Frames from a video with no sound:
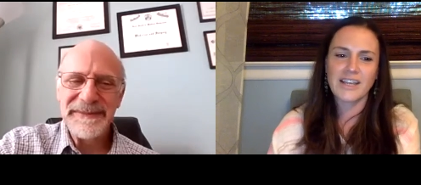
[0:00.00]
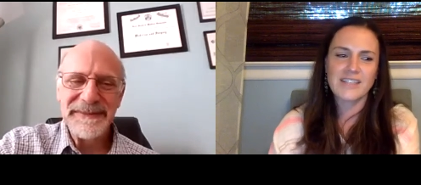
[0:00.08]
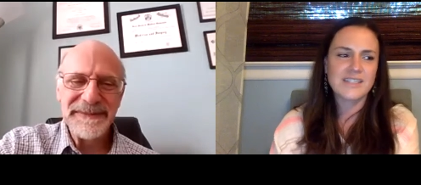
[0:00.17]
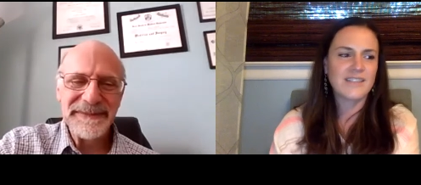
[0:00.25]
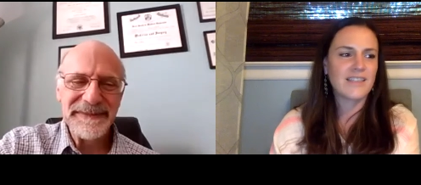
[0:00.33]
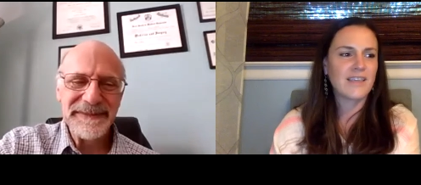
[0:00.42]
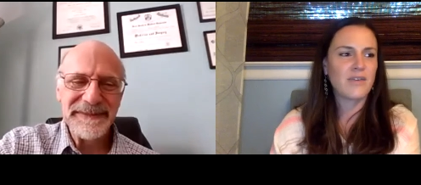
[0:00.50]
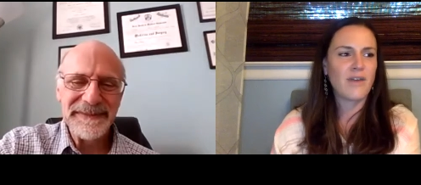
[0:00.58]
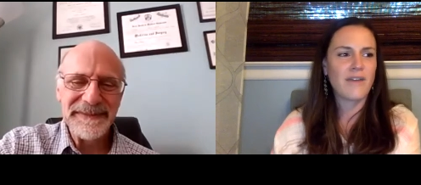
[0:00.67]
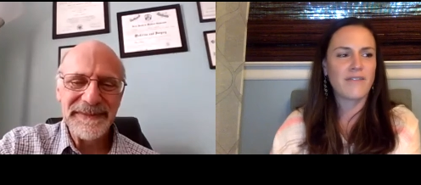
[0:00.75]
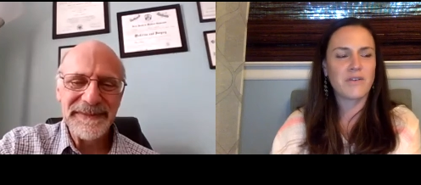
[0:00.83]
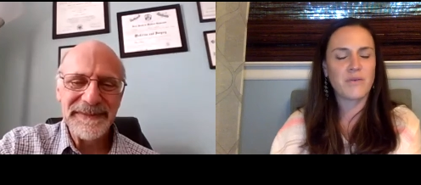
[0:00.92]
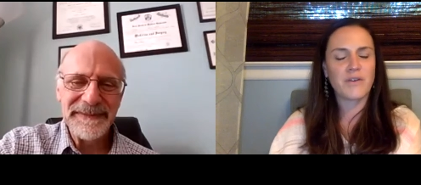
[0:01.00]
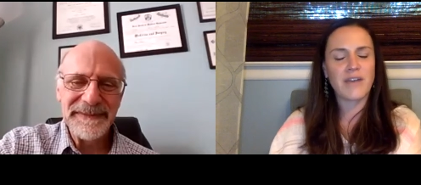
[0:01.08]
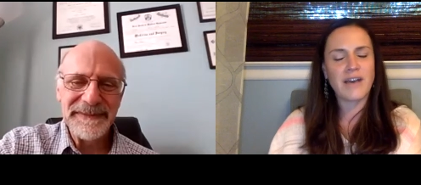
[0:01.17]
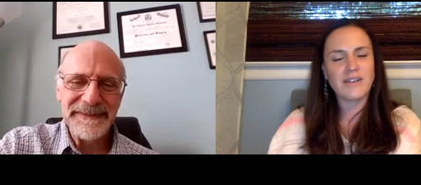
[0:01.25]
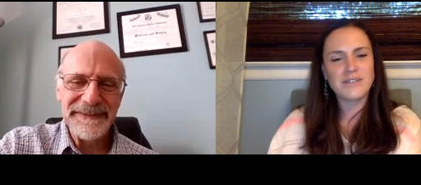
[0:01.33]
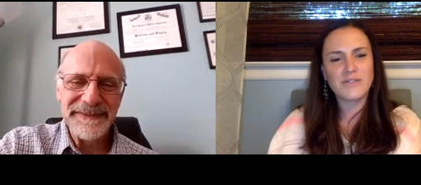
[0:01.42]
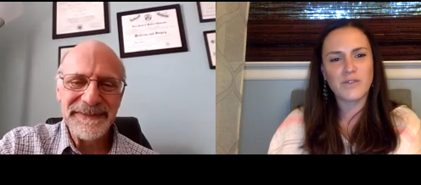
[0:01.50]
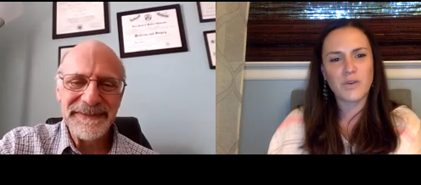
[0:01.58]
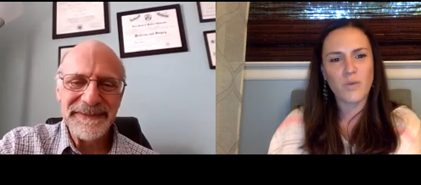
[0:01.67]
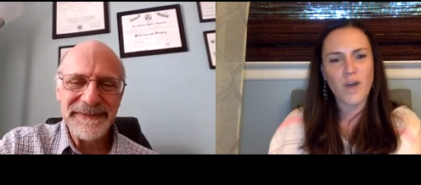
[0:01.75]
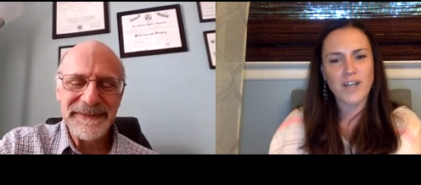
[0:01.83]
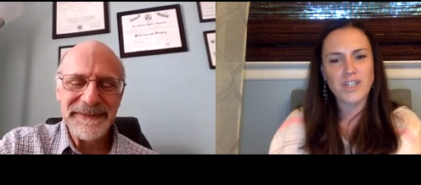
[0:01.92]
Speaker 1: And thank you, everyone else, for
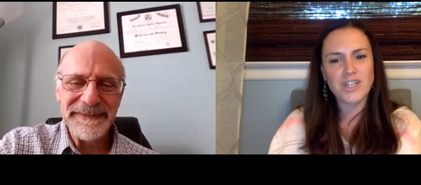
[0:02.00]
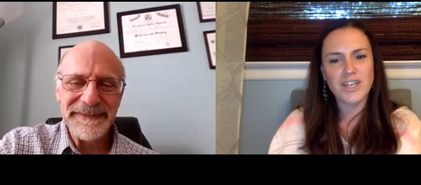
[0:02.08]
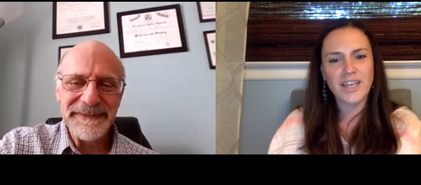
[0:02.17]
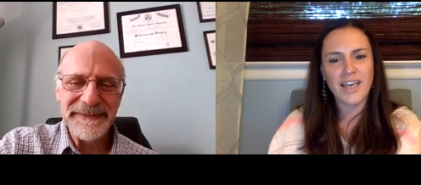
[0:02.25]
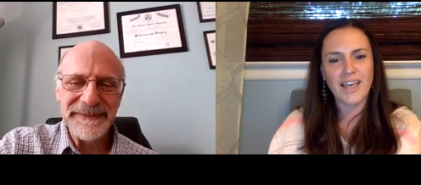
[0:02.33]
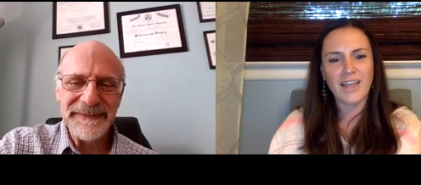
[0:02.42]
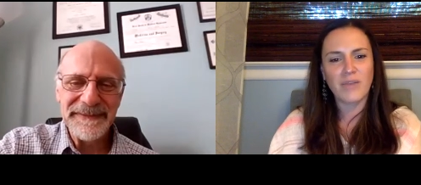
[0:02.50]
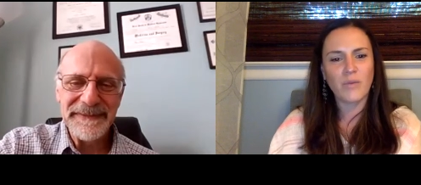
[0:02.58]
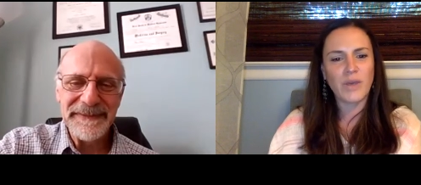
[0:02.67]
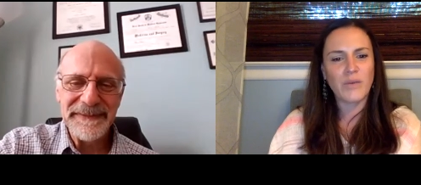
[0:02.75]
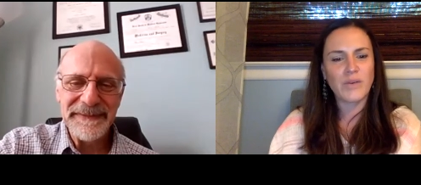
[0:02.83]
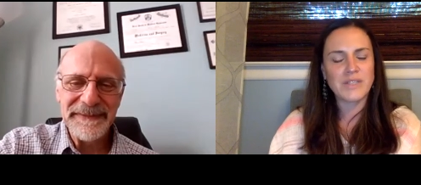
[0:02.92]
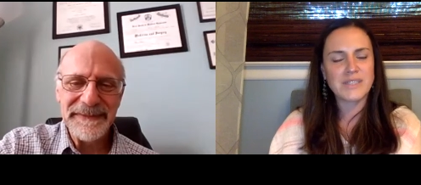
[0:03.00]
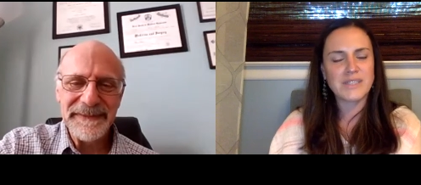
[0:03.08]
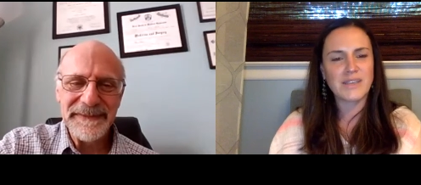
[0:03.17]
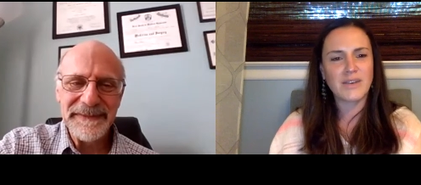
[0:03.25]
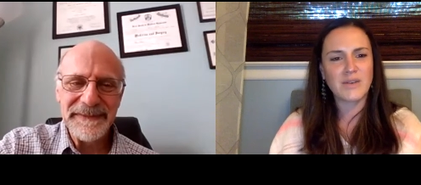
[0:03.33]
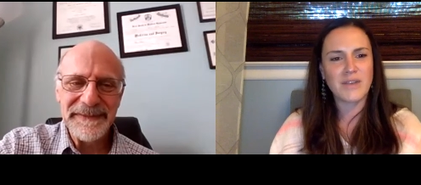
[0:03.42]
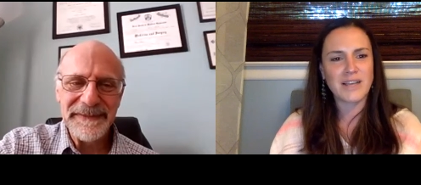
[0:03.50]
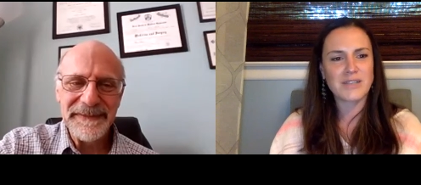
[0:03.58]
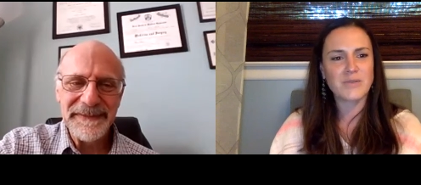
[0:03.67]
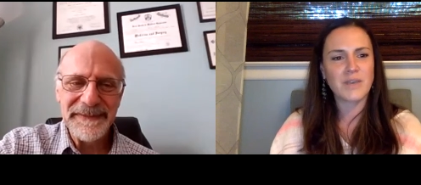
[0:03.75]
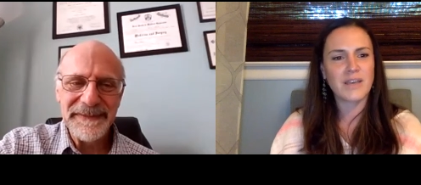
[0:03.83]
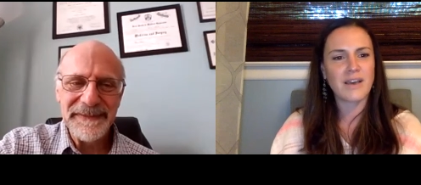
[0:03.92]
watching. And we will see you next
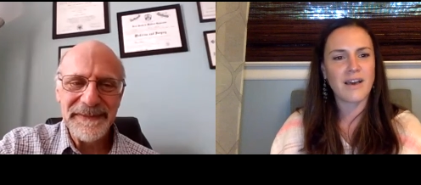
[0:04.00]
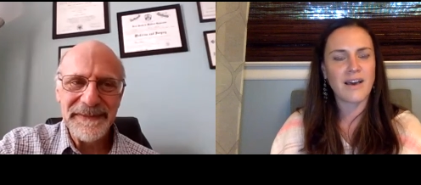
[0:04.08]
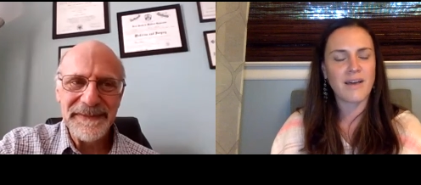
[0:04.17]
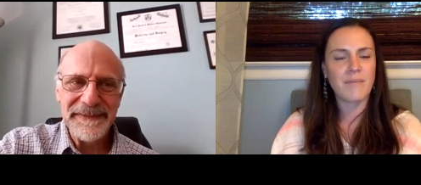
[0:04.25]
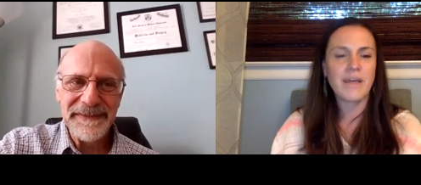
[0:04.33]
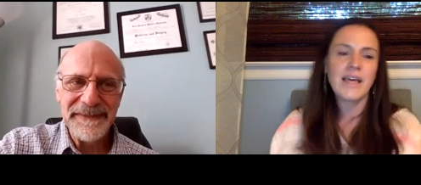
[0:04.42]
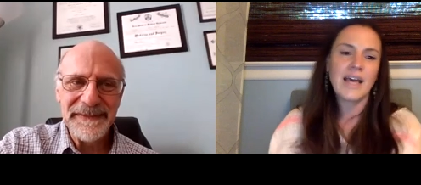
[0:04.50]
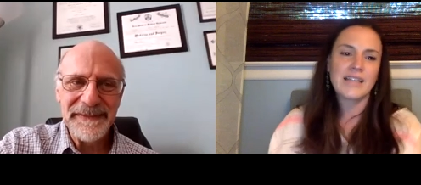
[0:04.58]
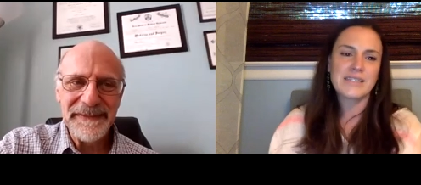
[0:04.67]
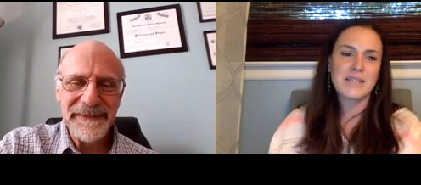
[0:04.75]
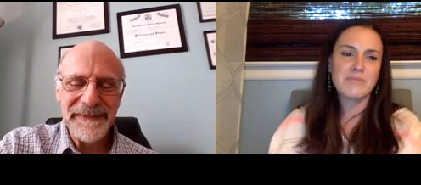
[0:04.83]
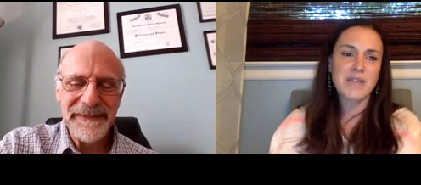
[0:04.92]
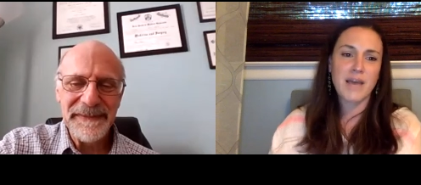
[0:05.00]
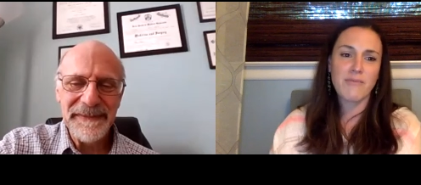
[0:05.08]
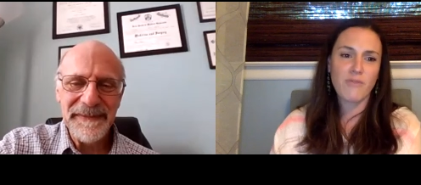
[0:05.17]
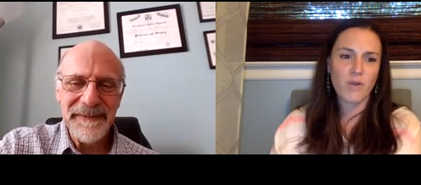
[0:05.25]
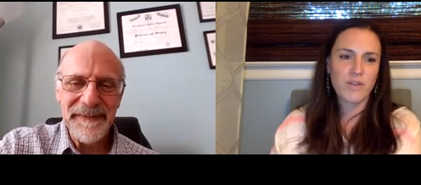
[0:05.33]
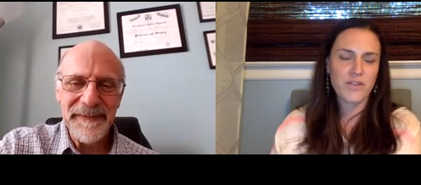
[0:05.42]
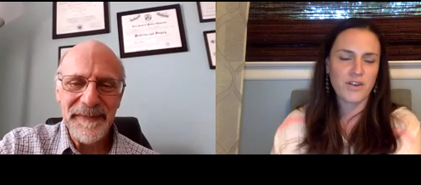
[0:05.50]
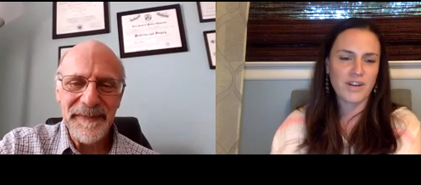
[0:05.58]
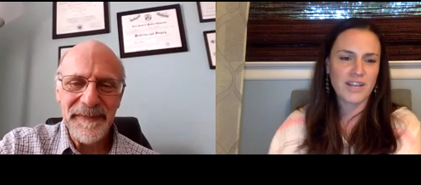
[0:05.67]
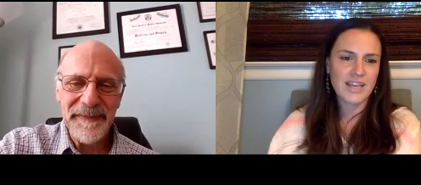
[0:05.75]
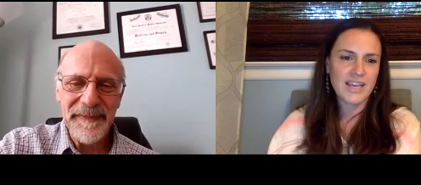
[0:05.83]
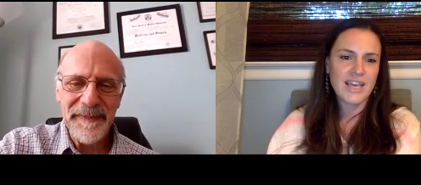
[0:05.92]
week, um, same time, 4.30.